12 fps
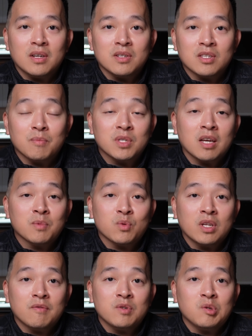sometimes
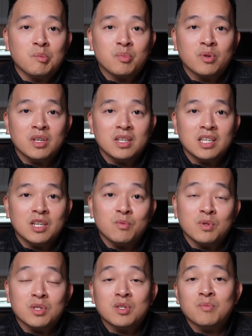whenever you print, it
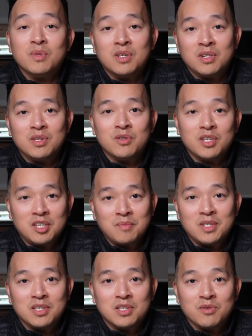will smear your
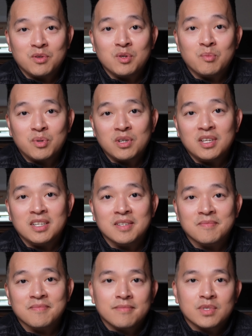image or your print.
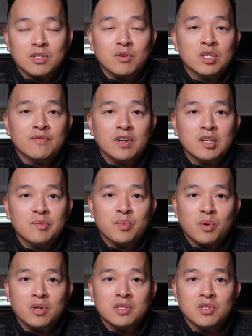So it's very
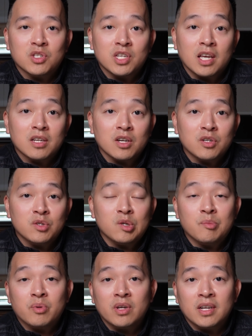important to check under your
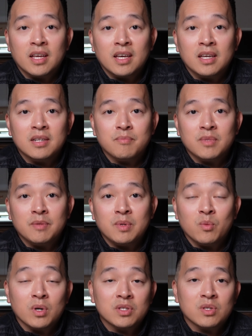print head maybe
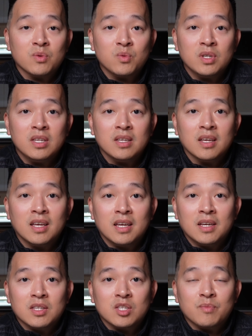once a week
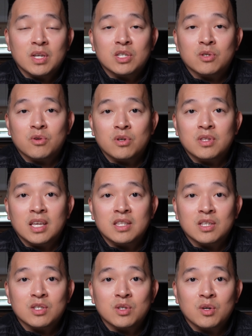to make sure that
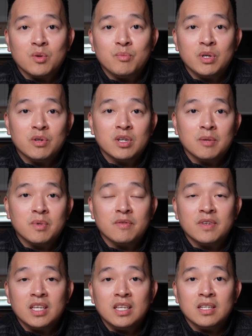there's no buildup
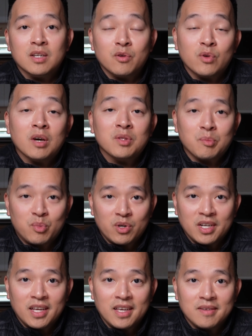of ink around the
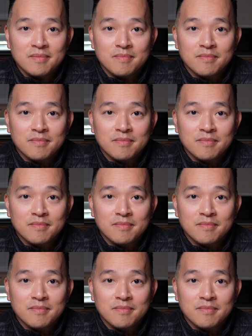print head.